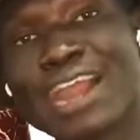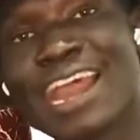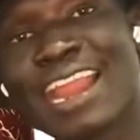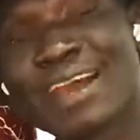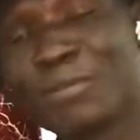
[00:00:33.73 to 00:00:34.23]

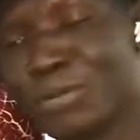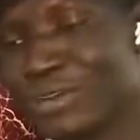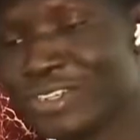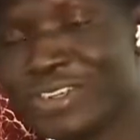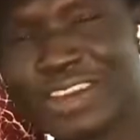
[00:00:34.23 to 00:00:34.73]
Alabu.
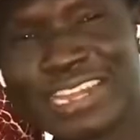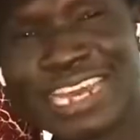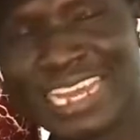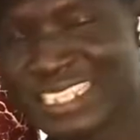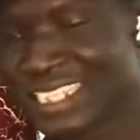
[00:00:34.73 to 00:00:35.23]
You know,
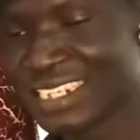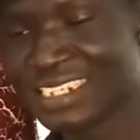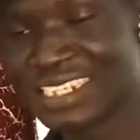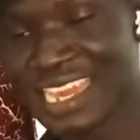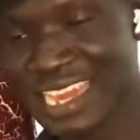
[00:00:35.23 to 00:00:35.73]
dance it.
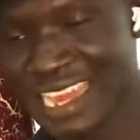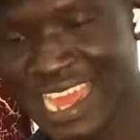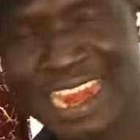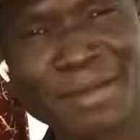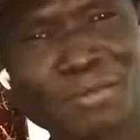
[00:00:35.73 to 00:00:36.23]
Yeah,
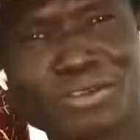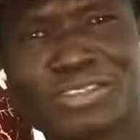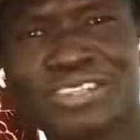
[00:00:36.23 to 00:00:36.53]
Alabu.